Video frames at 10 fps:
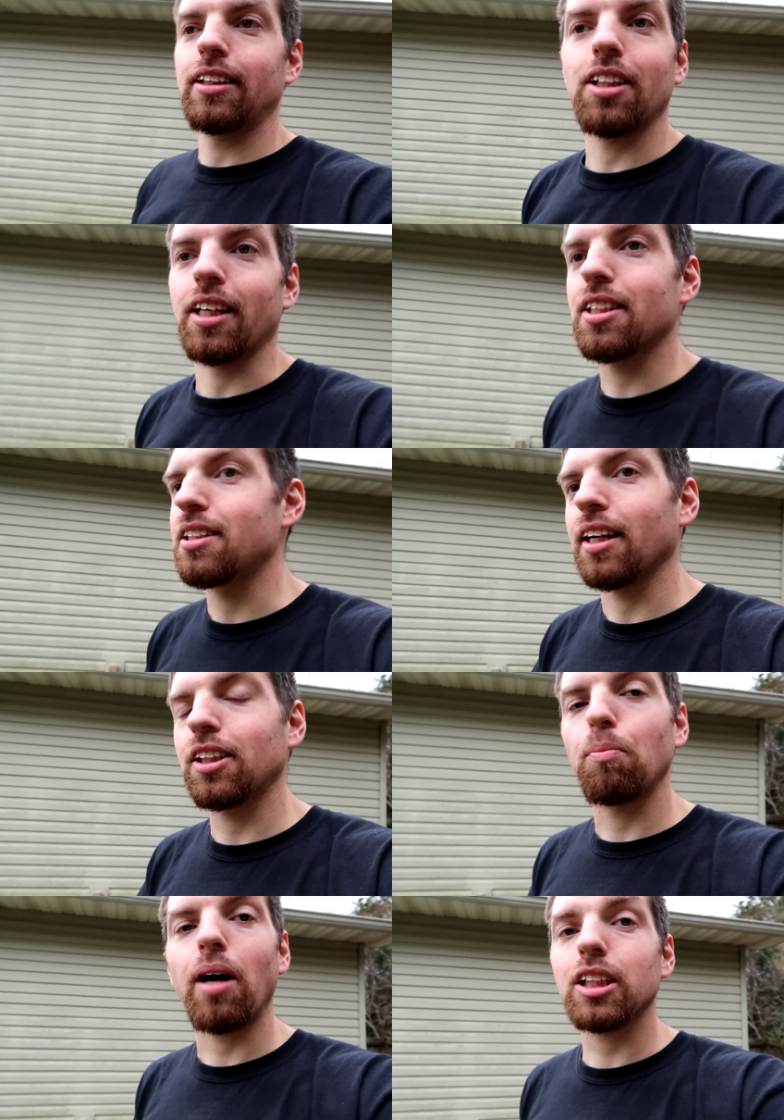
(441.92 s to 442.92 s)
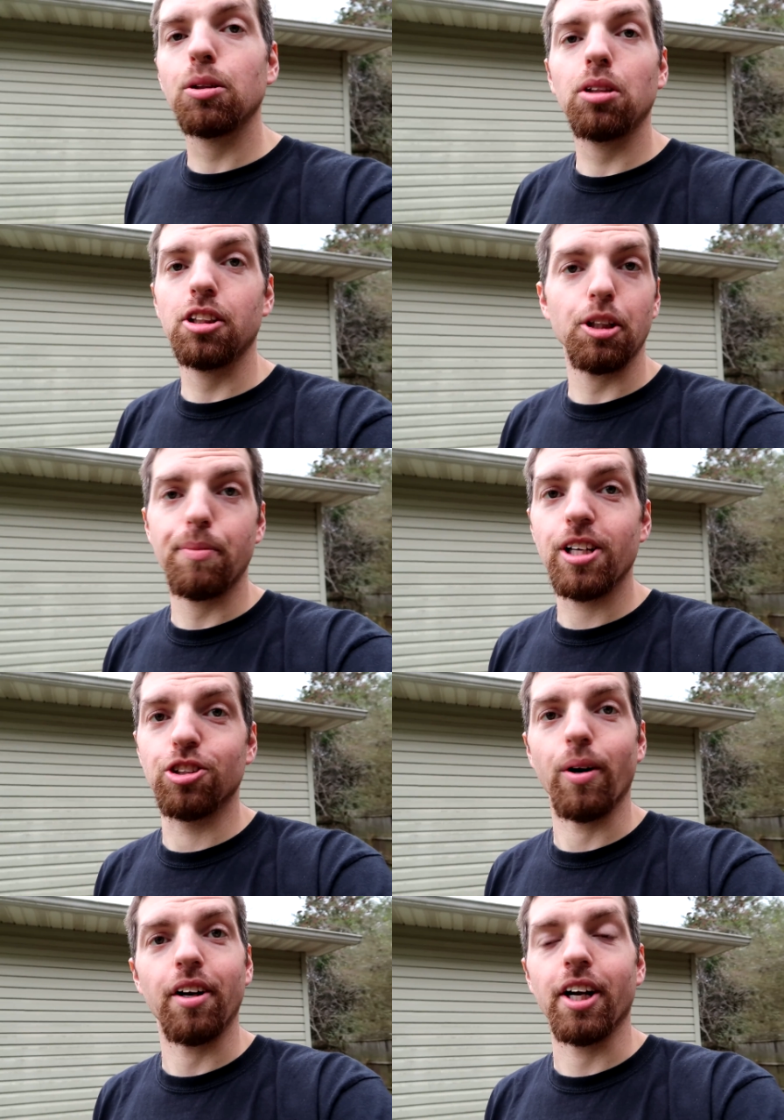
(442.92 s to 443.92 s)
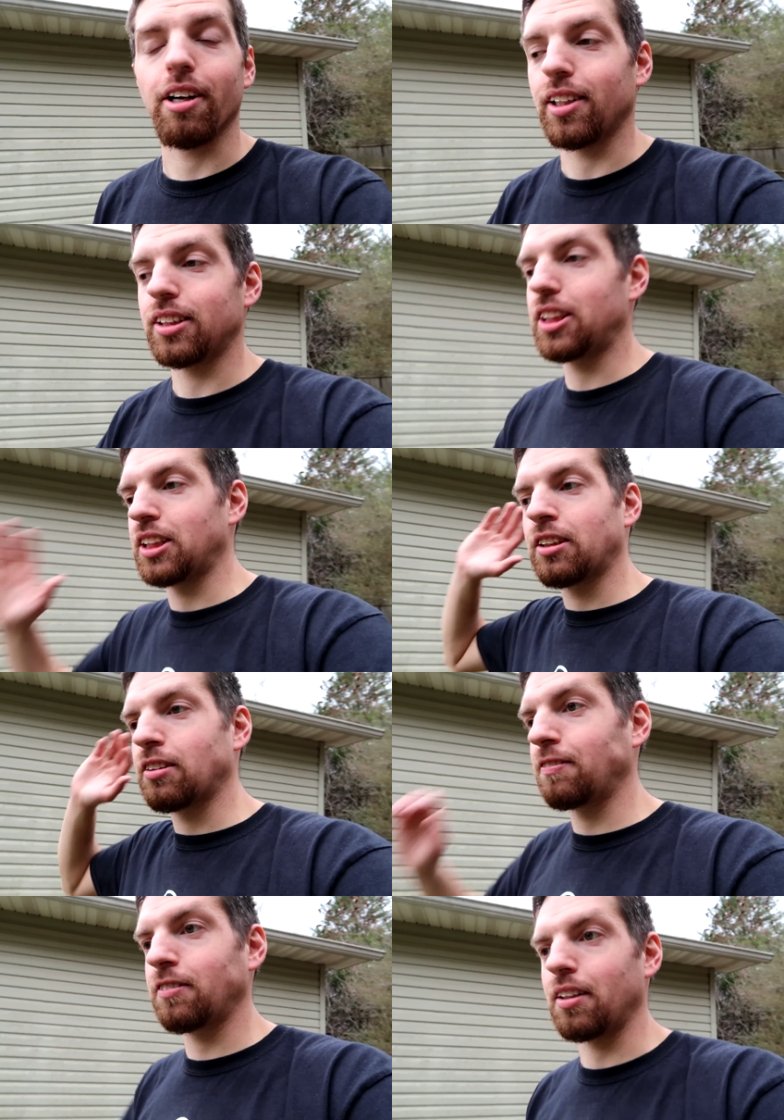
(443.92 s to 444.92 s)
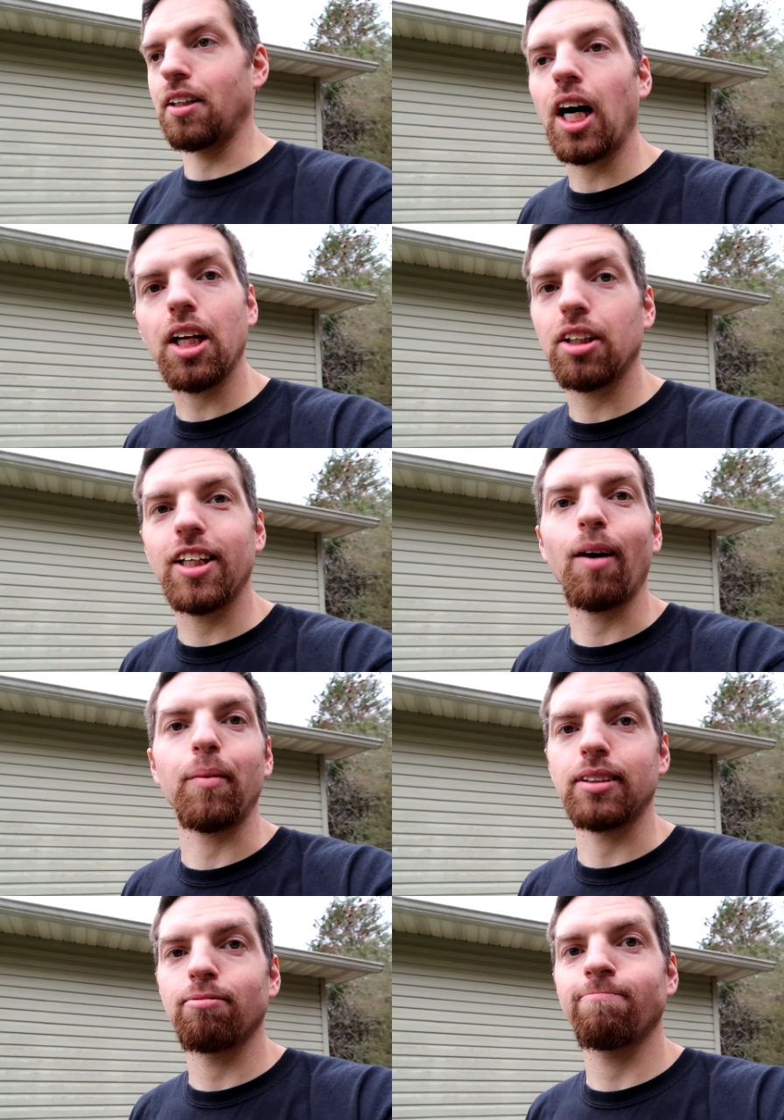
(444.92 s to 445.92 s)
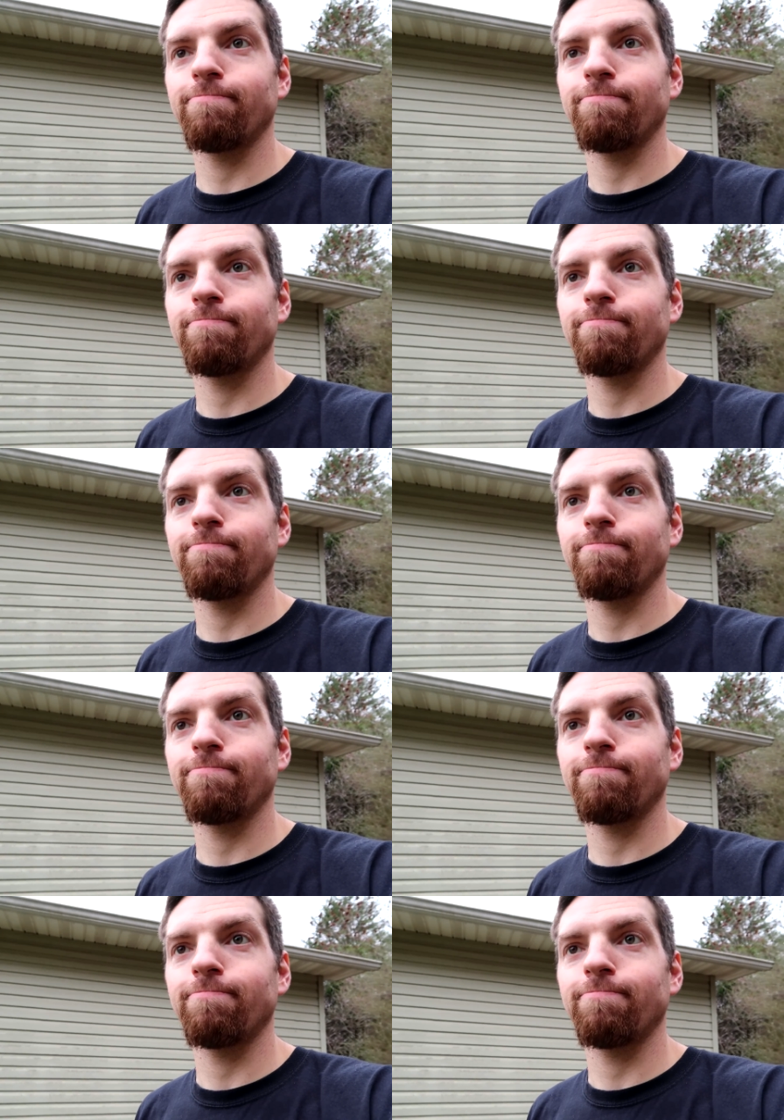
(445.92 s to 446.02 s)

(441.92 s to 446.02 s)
it's, it's, it's possible to see bears around here. It's not uncommon.